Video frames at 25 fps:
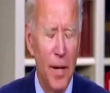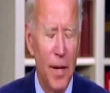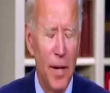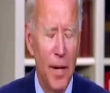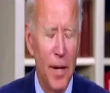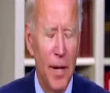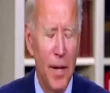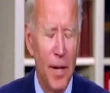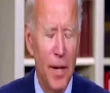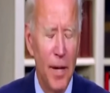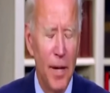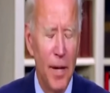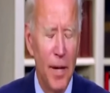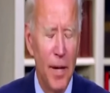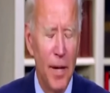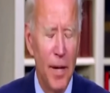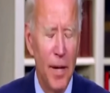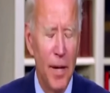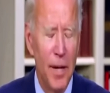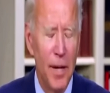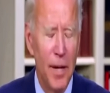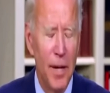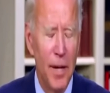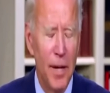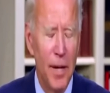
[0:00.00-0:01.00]

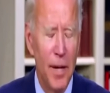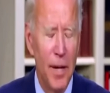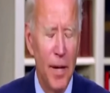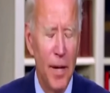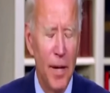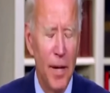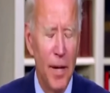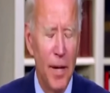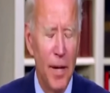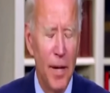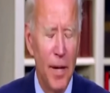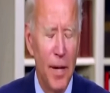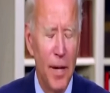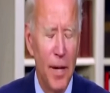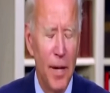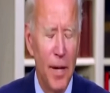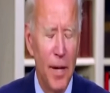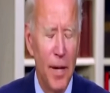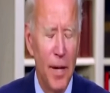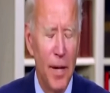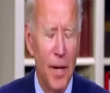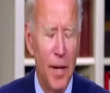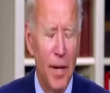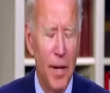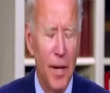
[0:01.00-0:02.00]

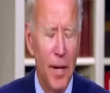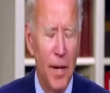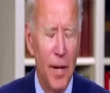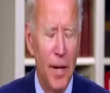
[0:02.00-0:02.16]
[no speech]